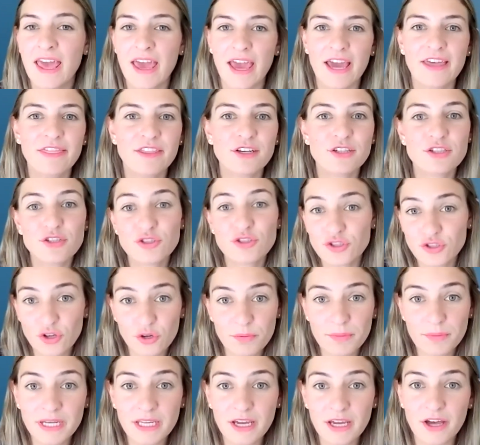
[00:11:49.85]
And there are so
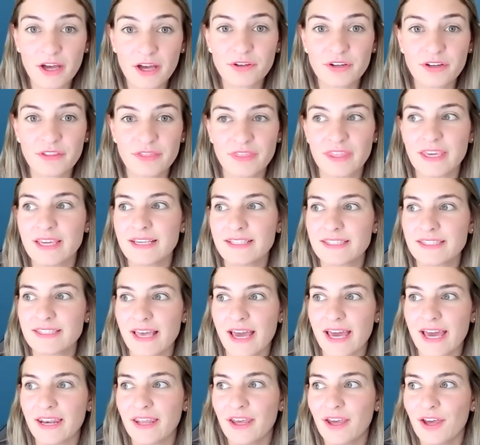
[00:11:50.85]
many other things
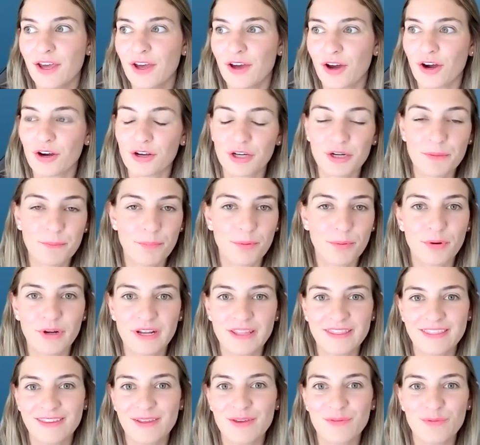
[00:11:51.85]
that are
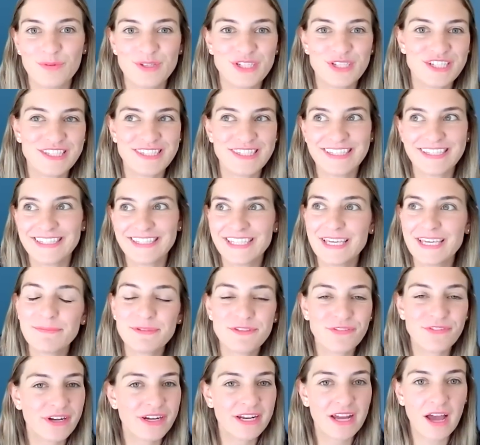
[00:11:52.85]
important, which is, it seems
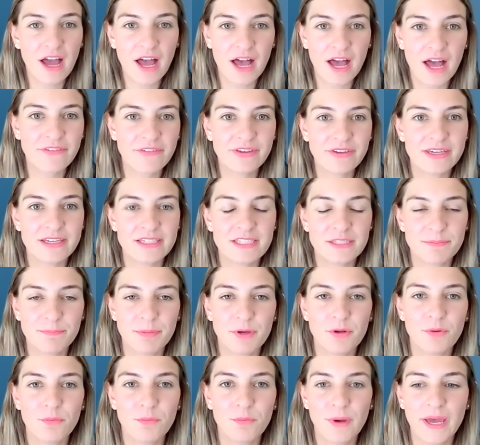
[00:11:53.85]
very obvious,
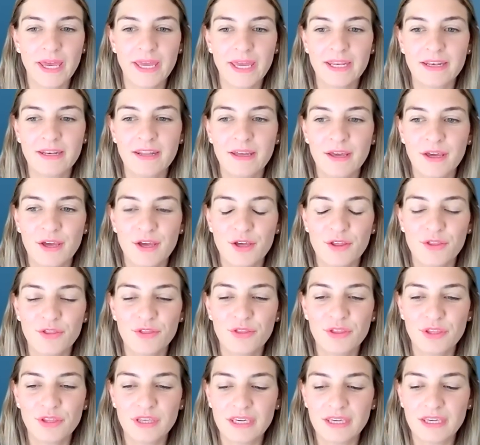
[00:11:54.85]
but when
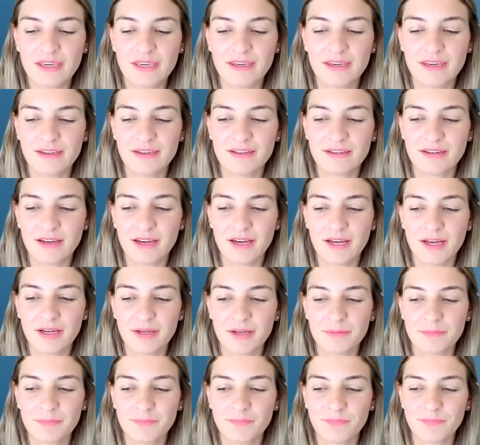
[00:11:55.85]
the,
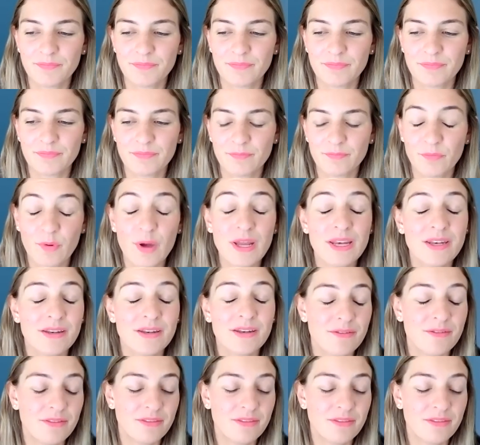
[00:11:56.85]
um, when